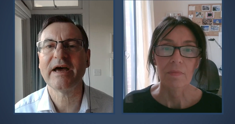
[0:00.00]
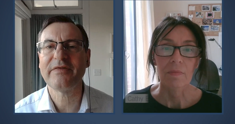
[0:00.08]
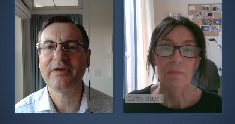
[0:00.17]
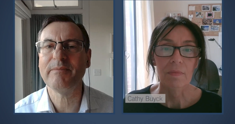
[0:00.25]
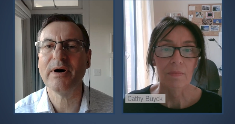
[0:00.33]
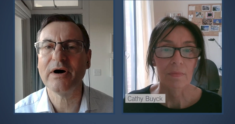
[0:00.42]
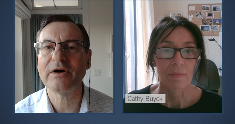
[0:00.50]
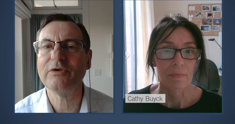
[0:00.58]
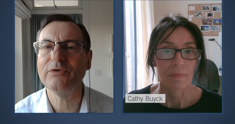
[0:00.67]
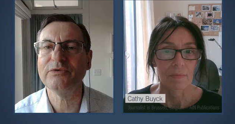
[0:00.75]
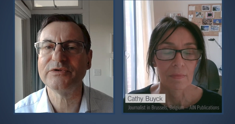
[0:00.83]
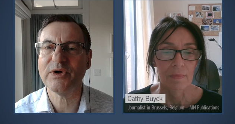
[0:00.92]
Speaker 1: Kathy Buck,
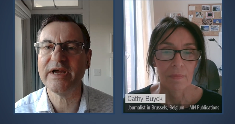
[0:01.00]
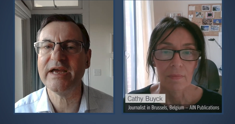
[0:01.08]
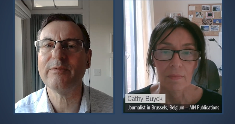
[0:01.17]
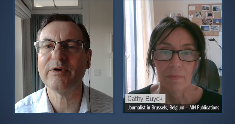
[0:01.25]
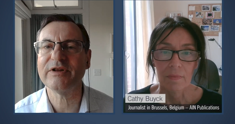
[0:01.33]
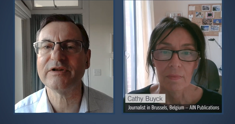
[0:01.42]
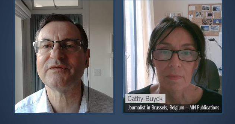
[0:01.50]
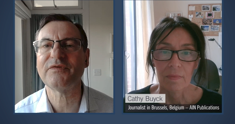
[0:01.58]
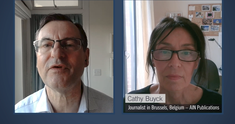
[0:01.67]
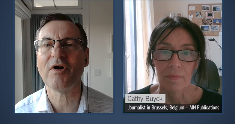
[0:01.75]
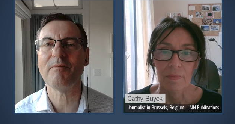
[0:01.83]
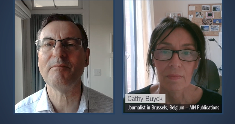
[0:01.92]
who's here with us
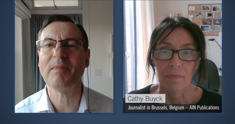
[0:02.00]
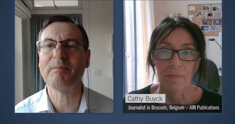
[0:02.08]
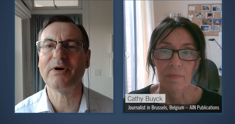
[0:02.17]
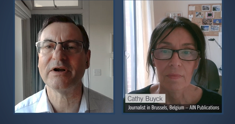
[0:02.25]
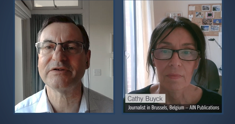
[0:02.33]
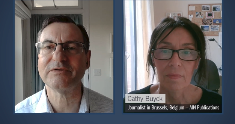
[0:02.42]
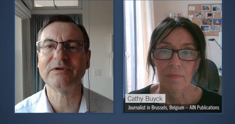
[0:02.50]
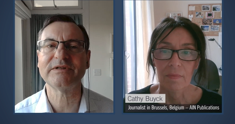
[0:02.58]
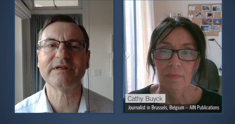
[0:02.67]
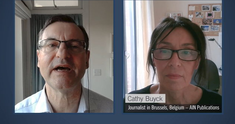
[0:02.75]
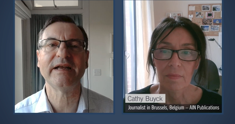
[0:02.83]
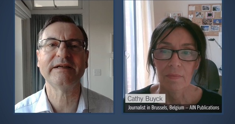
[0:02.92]
from
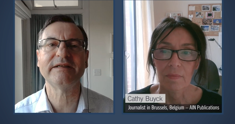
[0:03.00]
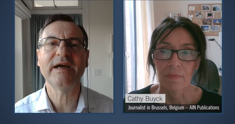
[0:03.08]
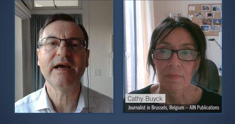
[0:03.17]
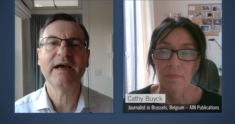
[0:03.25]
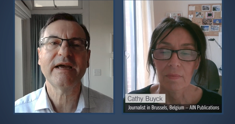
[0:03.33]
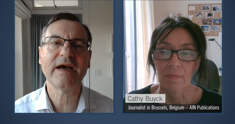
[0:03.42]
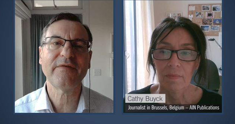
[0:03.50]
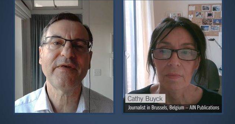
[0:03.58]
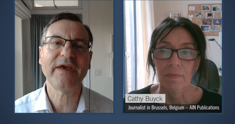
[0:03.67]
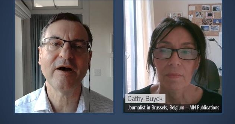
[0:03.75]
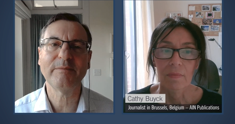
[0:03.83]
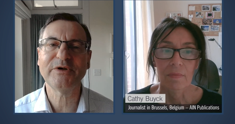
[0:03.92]
Brussels. And
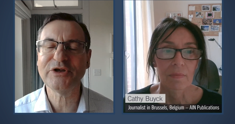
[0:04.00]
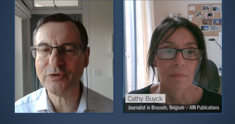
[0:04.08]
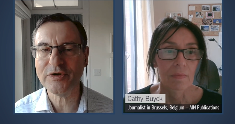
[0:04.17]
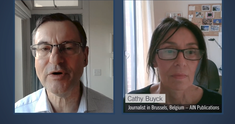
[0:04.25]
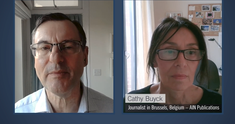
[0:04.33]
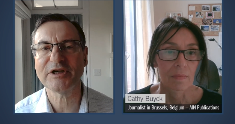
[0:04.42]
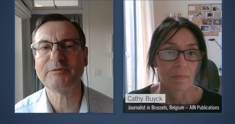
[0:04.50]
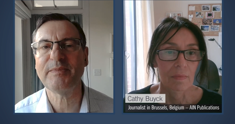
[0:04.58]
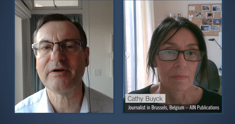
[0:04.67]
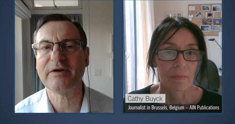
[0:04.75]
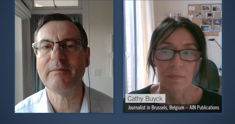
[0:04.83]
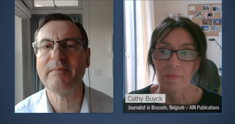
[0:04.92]
Kathy, I'm sure you're much
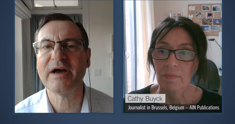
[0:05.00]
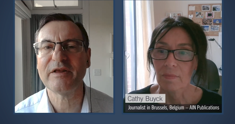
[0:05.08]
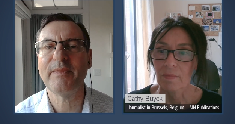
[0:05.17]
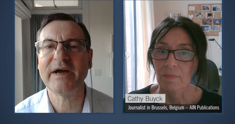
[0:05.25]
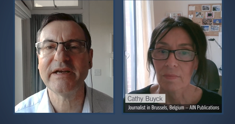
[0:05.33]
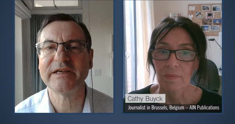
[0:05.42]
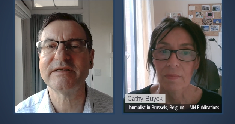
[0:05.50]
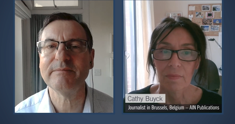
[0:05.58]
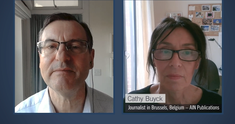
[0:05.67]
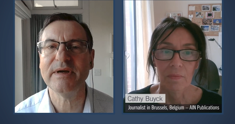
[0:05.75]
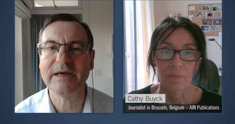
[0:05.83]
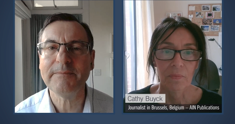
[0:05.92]
better at mathematics
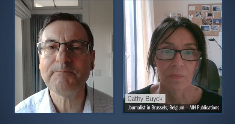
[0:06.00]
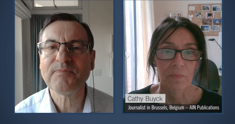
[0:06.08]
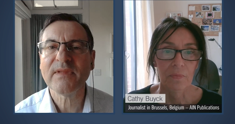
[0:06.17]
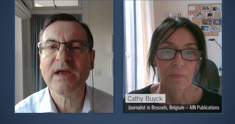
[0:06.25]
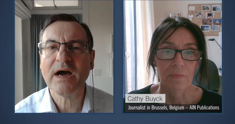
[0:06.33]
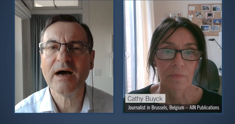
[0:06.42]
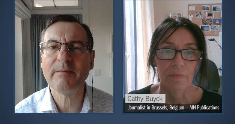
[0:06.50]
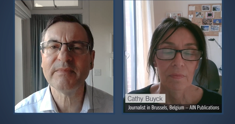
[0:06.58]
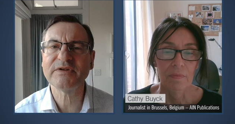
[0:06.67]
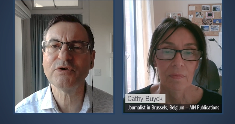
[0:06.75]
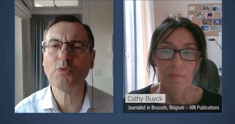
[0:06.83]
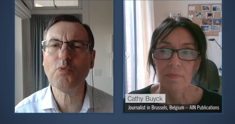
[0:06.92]
than me.
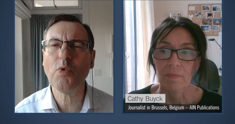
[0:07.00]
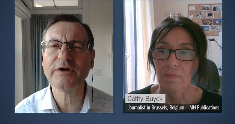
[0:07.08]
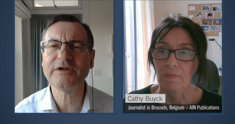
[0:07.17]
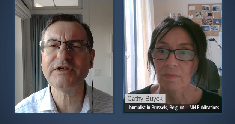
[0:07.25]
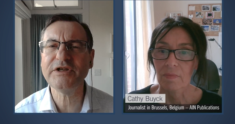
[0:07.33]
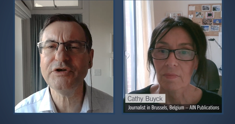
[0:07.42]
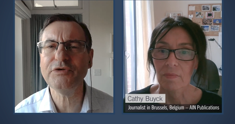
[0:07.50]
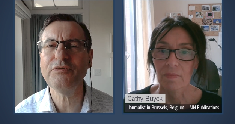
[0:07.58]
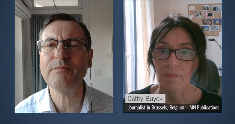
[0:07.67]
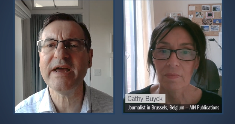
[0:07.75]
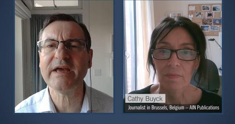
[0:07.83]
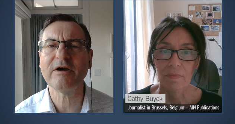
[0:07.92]
Um, so what do you
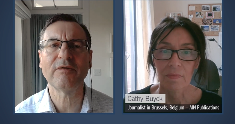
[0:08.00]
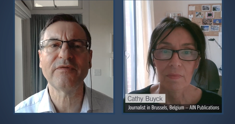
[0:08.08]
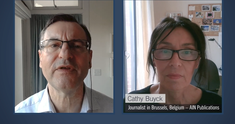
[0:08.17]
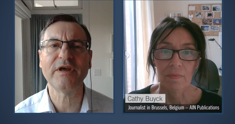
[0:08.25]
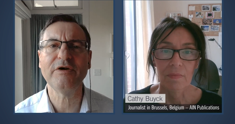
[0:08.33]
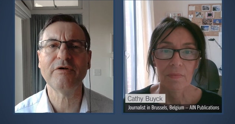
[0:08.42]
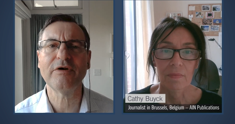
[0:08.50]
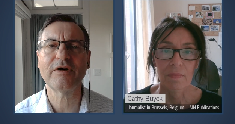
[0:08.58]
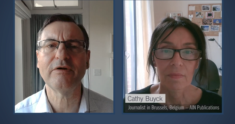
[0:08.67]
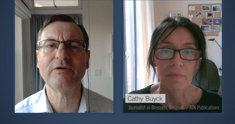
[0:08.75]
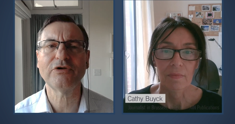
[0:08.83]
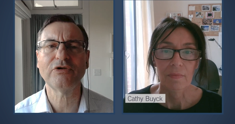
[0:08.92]
make of the
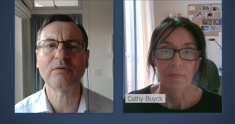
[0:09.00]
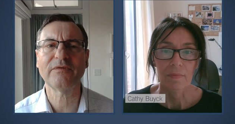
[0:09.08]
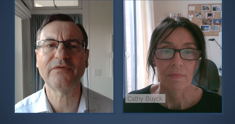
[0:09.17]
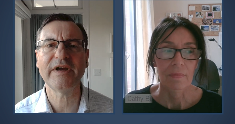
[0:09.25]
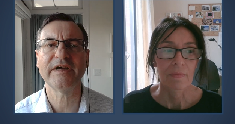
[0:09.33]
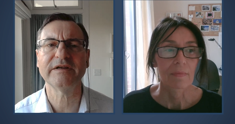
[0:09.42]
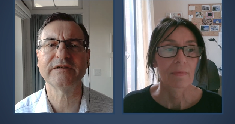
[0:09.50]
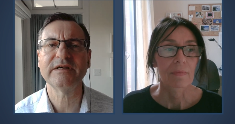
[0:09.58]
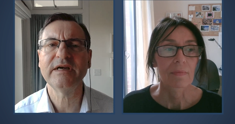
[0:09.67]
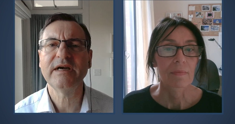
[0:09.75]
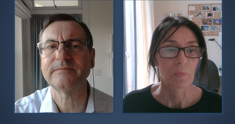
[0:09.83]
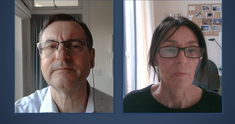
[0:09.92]
Eurocontrol figures?
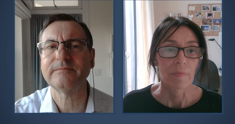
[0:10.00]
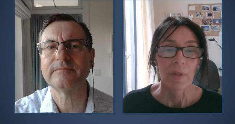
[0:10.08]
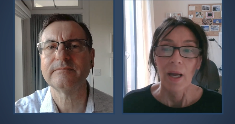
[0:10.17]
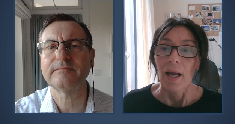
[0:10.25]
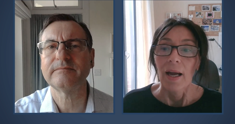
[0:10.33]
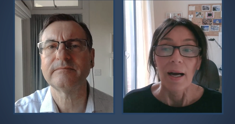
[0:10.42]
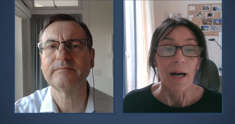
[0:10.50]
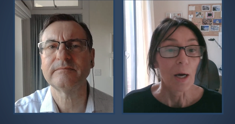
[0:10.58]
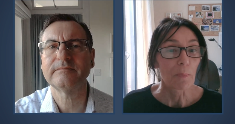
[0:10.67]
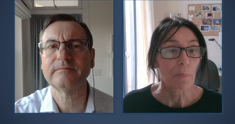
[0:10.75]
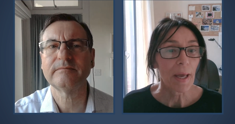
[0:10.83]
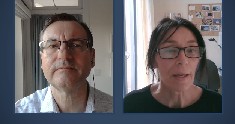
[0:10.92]

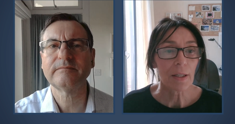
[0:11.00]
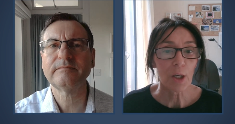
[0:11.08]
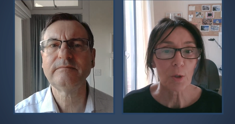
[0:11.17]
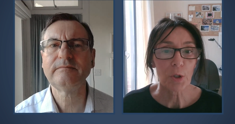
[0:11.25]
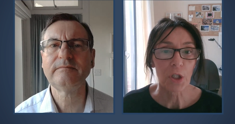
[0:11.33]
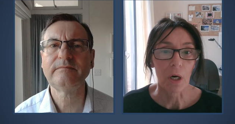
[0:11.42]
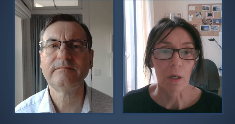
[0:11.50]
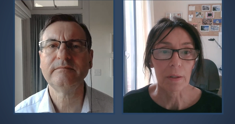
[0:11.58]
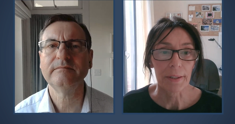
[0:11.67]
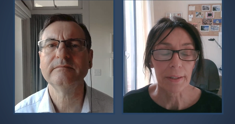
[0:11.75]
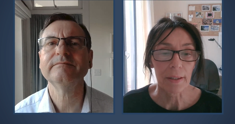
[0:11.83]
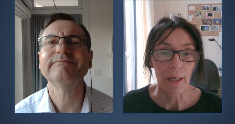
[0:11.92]
Speaker 2: Um, hello,
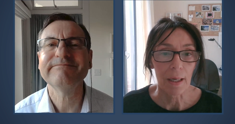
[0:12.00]
Charlie.